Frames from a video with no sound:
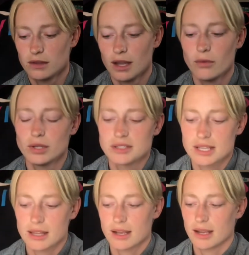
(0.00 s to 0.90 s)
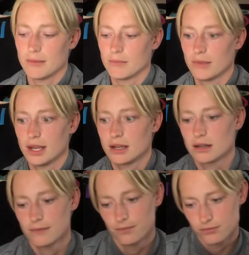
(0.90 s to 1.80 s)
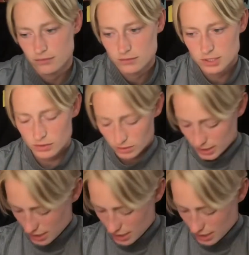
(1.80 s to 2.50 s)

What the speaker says: wouldn't say like I'm like totally